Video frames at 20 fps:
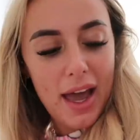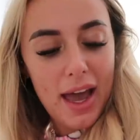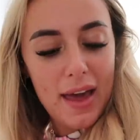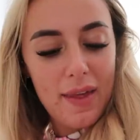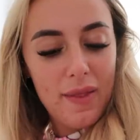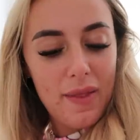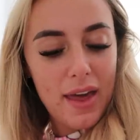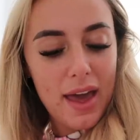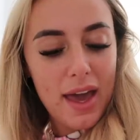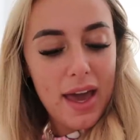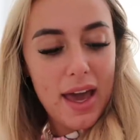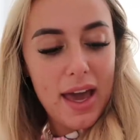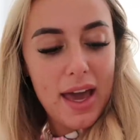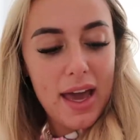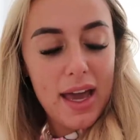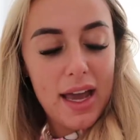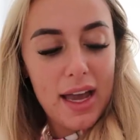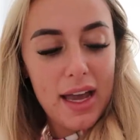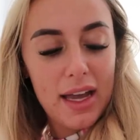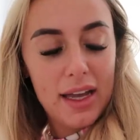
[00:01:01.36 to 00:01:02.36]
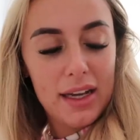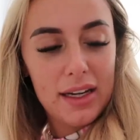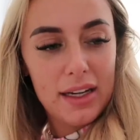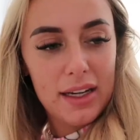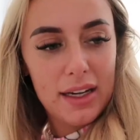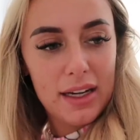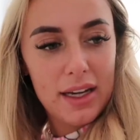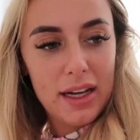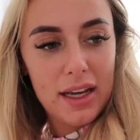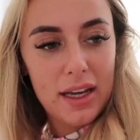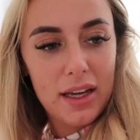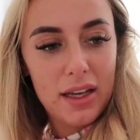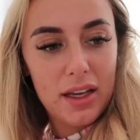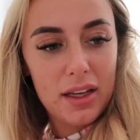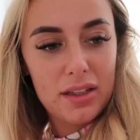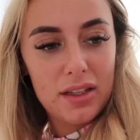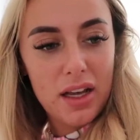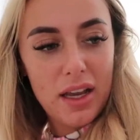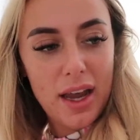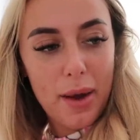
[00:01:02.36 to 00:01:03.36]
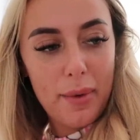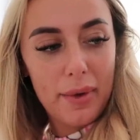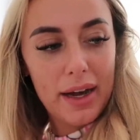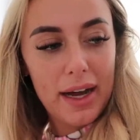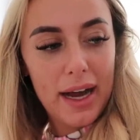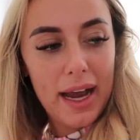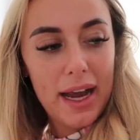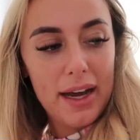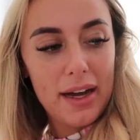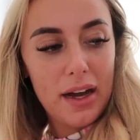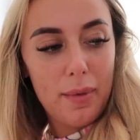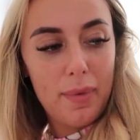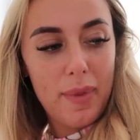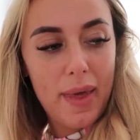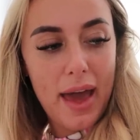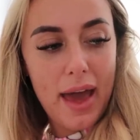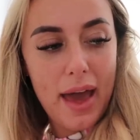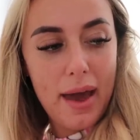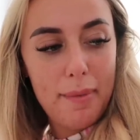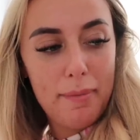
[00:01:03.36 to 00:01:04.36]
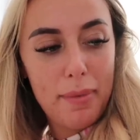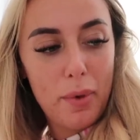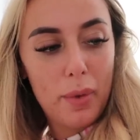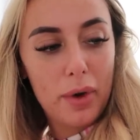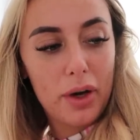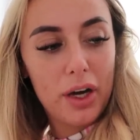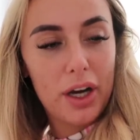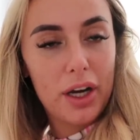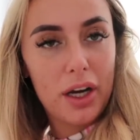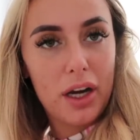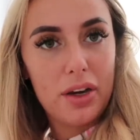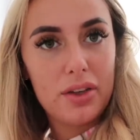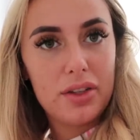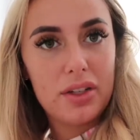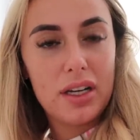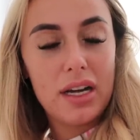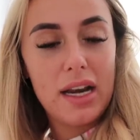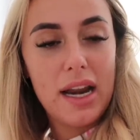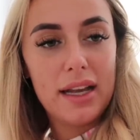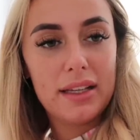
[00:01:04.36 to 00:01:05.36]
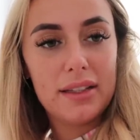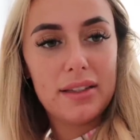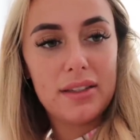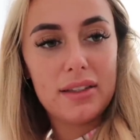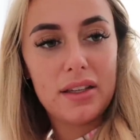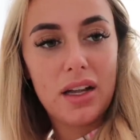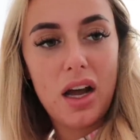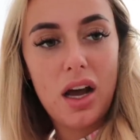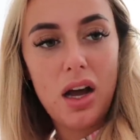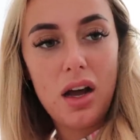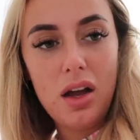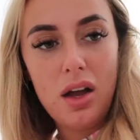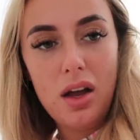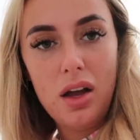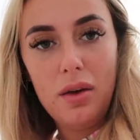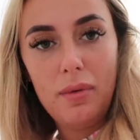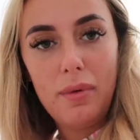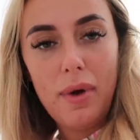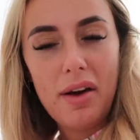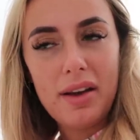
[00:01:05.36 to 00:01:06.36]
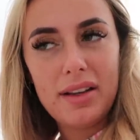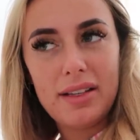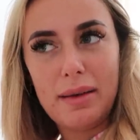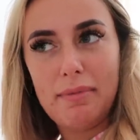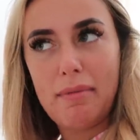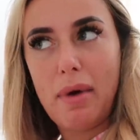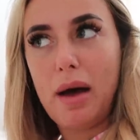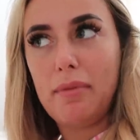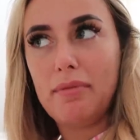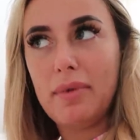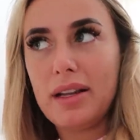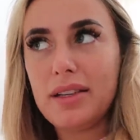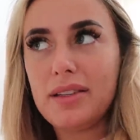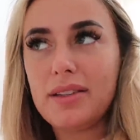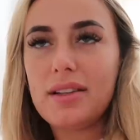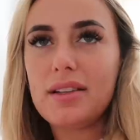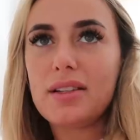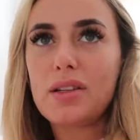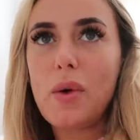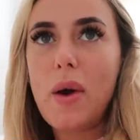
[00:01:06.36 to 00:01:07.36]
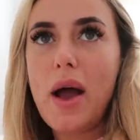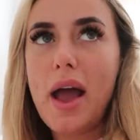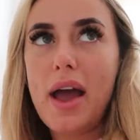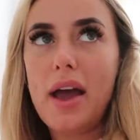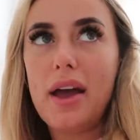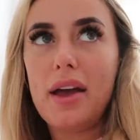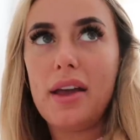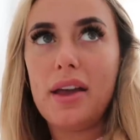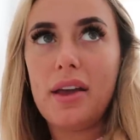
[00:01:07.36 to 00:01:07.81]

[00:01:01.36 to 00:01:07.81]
And then, so yeah, we're going to head up there, but we're going to go to Leicester. Where is it, Mum? Leicester Square?